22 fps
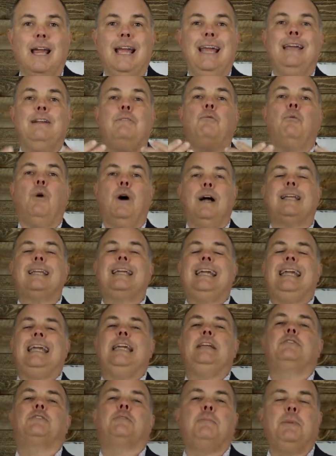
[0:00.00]
and what
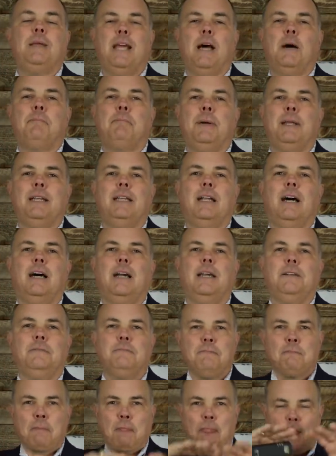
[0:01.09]
keeps me up at
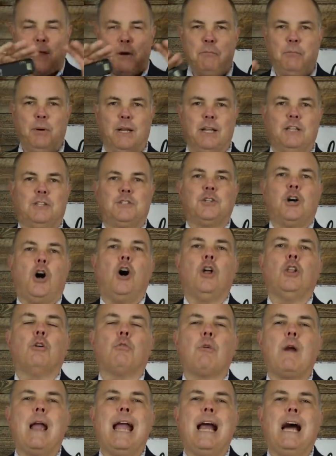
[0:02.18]
night, but it's
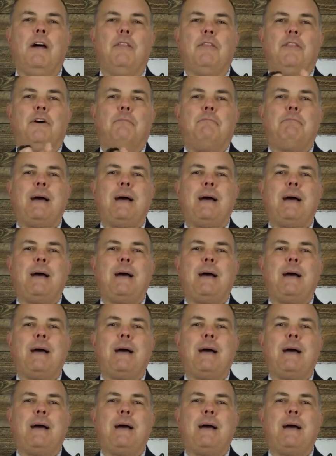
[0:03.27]
all around the